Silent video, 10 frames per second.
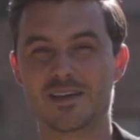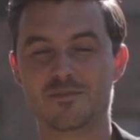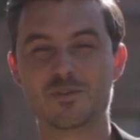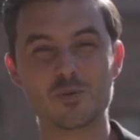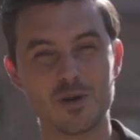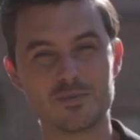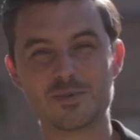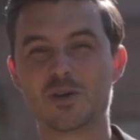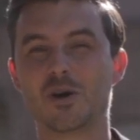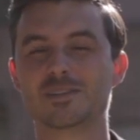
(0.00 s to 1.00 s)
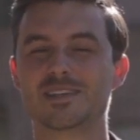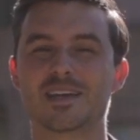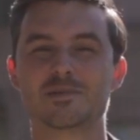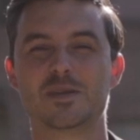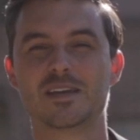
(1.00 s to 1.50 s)
feel welcome to
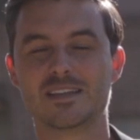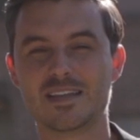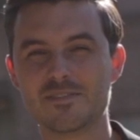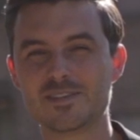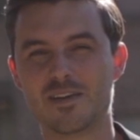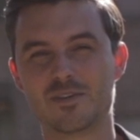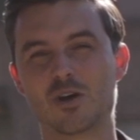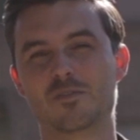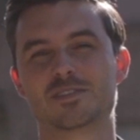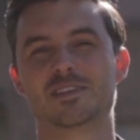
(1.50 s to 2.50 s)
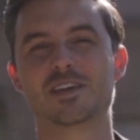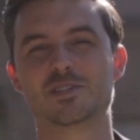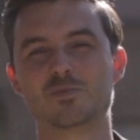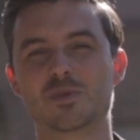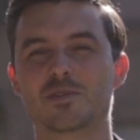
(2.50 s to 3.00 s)
contact me. I'd love to have a
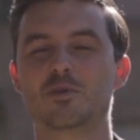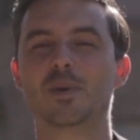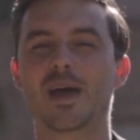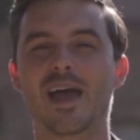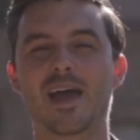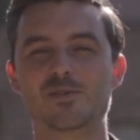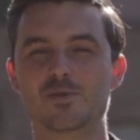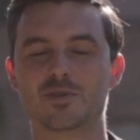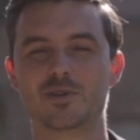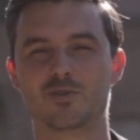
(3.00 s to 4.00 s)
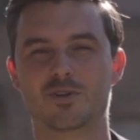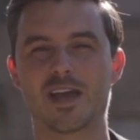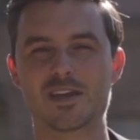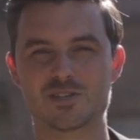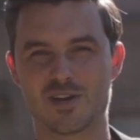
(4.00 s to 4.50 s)
conversation with you about how you can
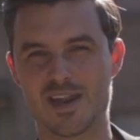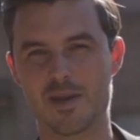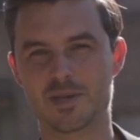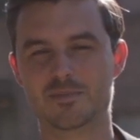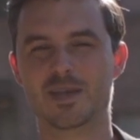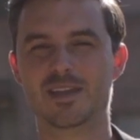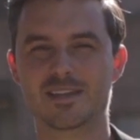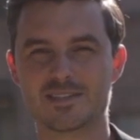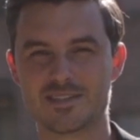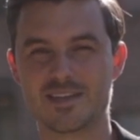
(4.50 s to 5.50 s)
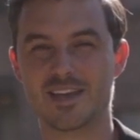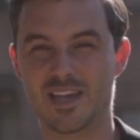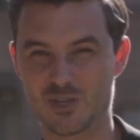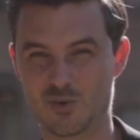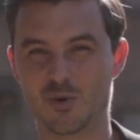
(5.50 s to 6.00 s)
create dynamic meetings
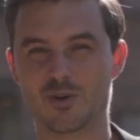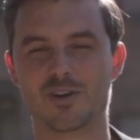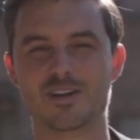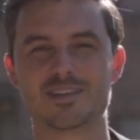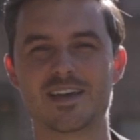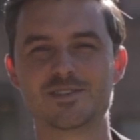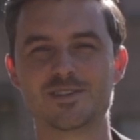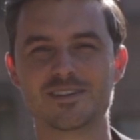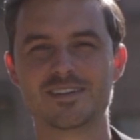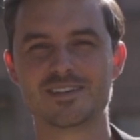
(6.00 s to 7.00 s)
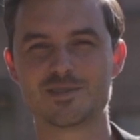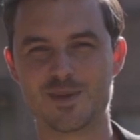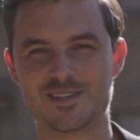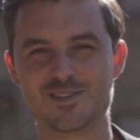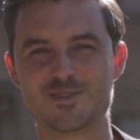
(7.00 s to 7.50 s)
in your organisation.
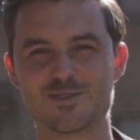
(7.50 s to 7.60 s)
Speak to you